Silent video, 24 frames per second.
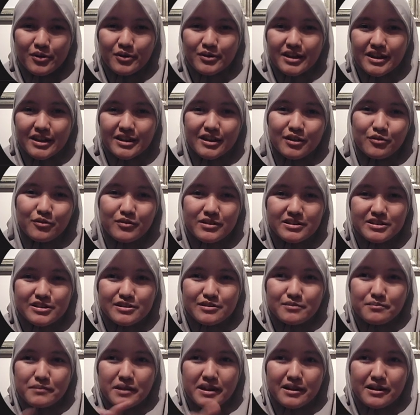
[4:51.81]
and then we just
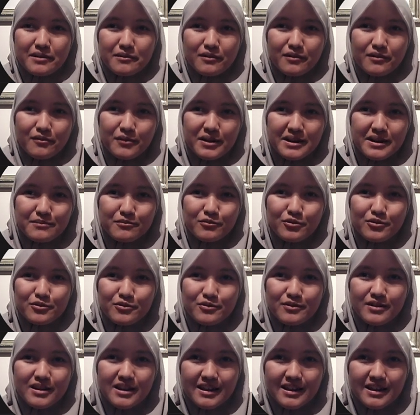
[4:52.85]
make one module,